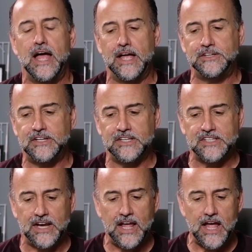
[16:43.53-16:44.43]
And she
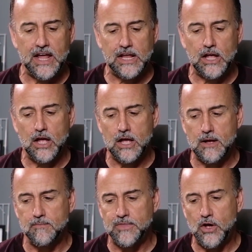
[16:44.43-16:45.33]
said, Hey,
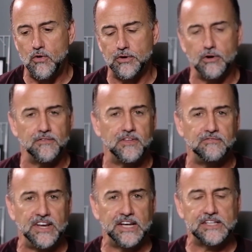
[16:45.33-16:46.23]
um, the owner of
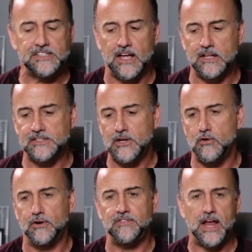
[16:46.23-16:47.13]
the Phoenix Suns,
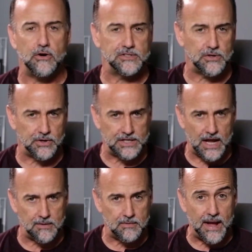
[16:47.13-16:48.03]
the owner of the Arizona
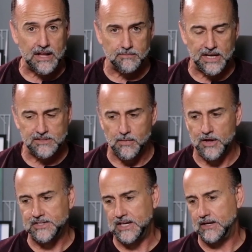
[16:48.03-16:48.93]
Diamondback
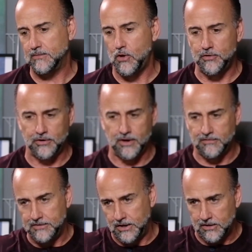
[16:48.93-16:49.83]
baseball team, the owner
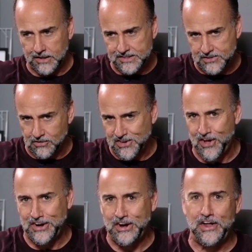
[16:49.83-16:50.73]
of, you know, list goes
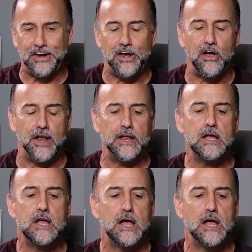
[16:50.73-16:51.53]
on and on and on